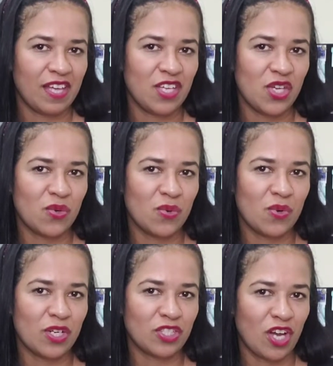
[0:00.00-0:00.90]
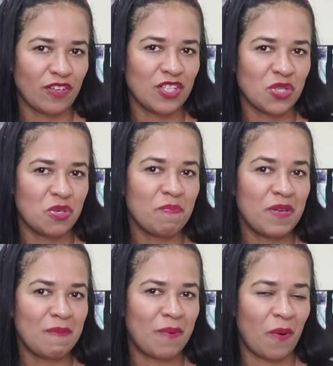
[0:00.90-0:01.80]
you were talking to two
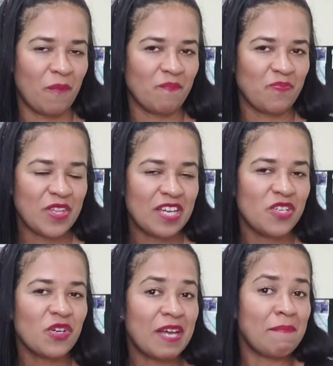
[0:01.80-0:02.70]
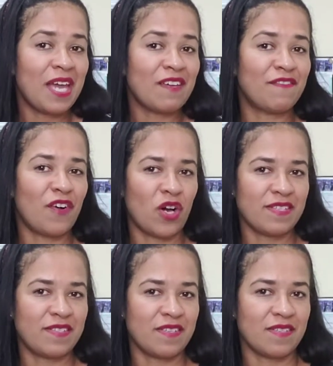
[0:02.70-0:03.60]
people. You can make
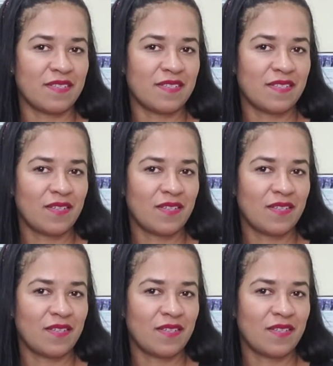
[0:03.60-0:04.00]
voices.